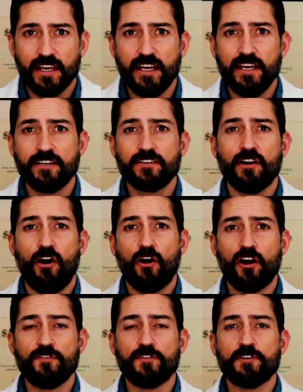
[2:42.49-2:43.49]
in
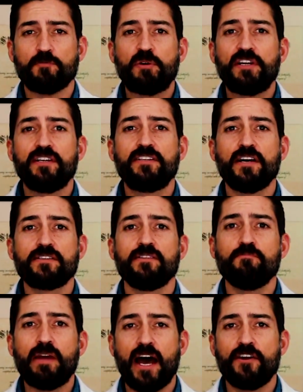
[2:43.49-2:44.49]
Harvard, but it
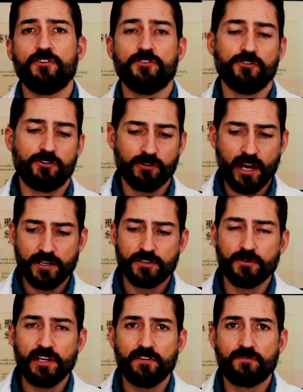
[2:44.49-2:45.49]
doesn't matter. You
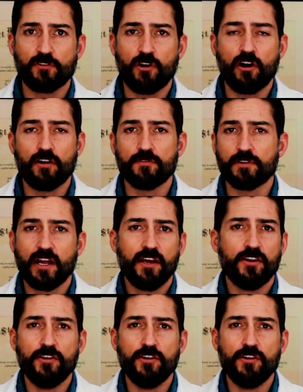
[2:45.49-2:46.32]
graduated for Harvard.